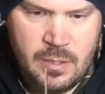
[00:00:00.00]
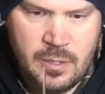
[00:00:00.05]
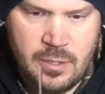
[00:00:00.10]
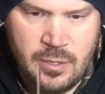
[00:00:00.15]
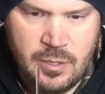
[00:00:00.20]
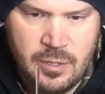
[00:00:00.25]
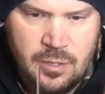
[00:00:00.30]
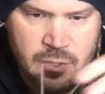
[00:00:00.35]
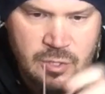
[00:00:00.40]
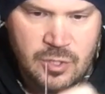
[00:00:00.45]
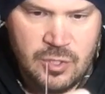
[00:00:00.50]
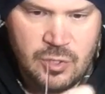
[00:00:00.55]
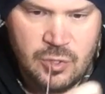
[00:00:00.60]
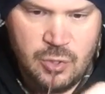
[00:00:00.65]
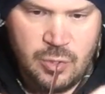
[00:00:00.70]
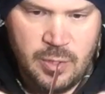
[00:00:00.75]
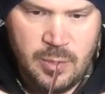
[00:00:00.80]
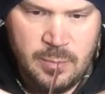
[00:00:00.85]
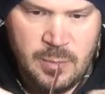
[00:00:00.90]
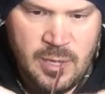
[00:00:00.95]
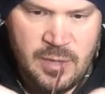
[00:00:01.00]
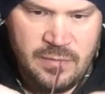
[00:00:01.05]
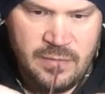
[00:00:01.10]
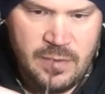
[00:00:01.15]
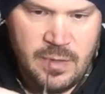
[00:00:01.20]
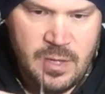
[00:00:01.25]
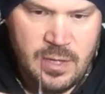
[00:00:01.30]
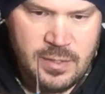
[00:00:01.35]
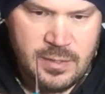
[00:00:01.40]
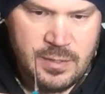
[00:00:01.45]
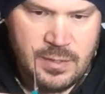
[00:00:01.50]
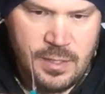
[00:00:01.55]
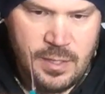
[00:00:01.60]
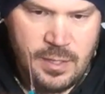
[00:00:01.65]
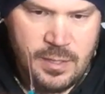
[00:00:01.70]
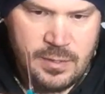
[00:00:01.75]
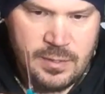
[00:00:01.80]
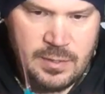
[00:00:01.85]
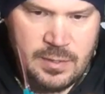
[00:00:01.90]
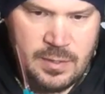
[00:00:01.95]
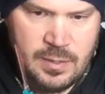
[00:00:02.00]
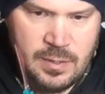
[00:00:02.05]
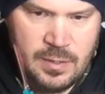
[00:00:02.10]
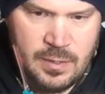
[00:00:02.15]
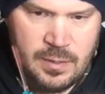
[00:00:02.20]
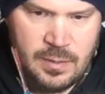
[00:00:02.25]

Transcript: You're going to just trim off the excess.